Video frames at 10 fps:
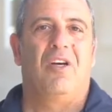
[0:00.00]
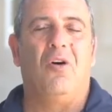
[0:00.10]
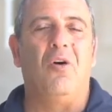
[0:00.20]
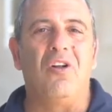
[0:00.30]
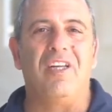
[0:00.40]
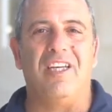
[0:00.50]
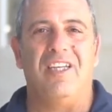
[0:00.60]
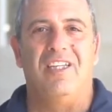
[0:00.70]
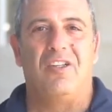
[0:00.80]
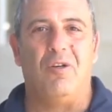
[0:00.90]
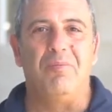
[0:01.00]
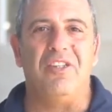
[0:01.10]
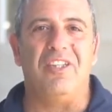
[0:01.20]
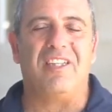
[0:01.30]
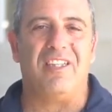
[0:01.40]
holy
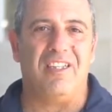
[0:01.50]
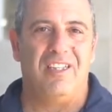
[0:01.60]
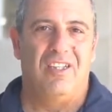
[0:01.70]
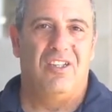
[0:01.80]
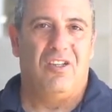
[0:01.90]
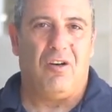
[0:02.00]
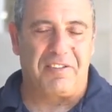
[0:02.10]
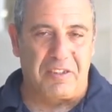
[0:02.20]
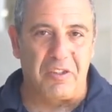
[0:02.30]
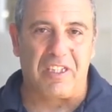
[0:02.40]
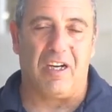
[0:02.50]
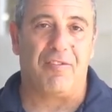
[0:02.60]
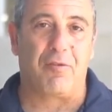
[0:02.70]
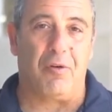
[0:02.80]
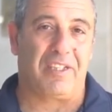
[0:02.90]
community of Susya,
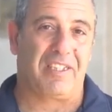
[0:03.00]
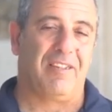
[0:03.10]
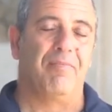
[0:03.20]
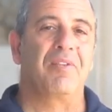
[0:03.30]
of course.